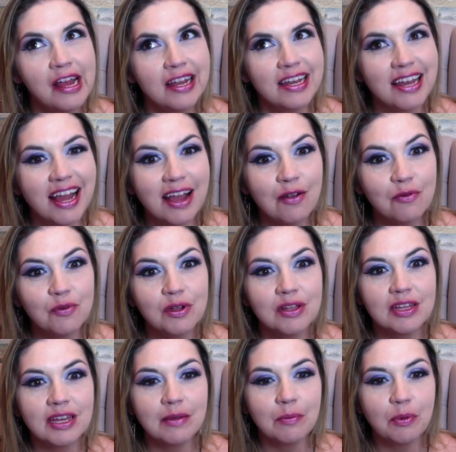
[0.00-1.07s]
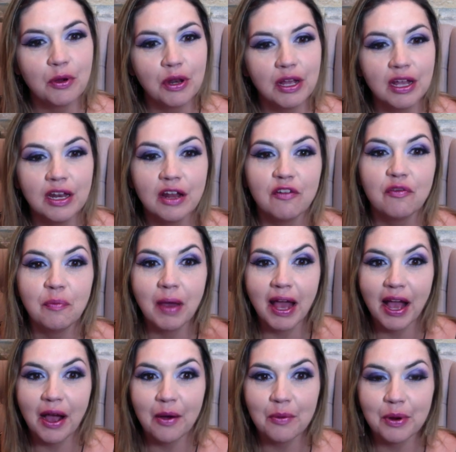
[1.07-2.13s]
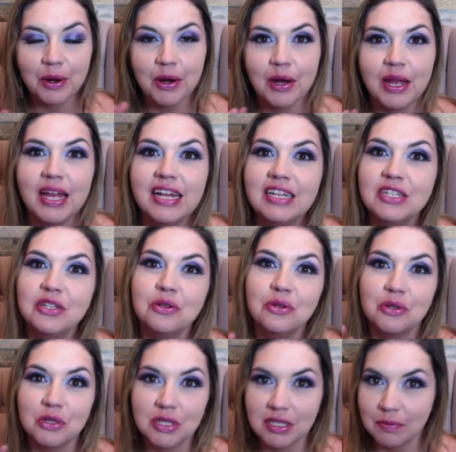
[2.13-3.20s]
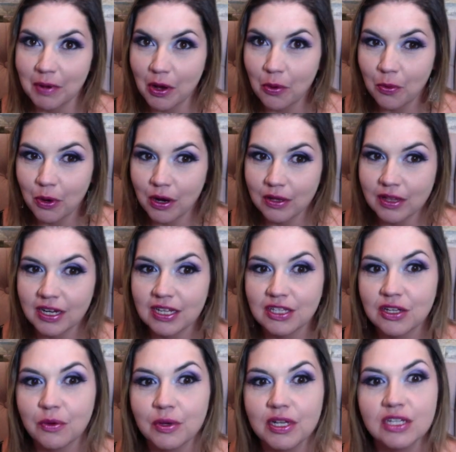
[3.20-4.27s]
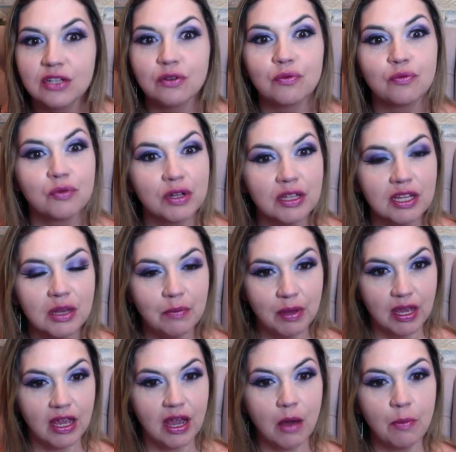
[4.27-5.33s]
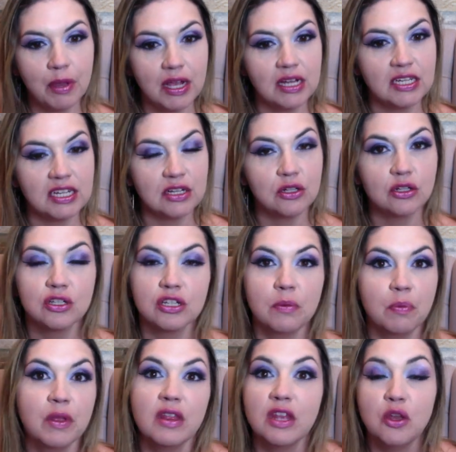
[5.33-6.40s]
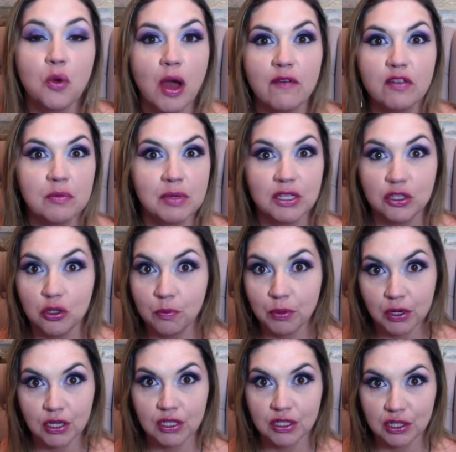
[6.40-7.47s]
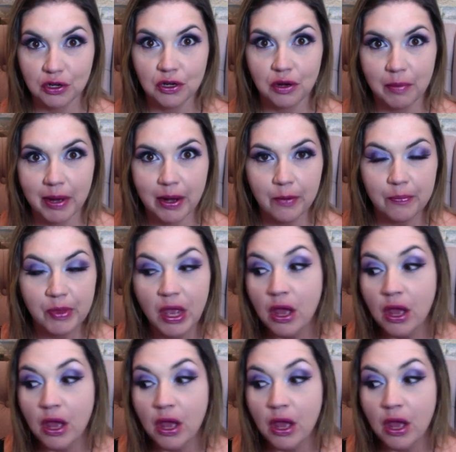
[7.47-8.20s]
not really putting enough power into their spell work that it's going to really be a big deal or something that you have to be super concerned about.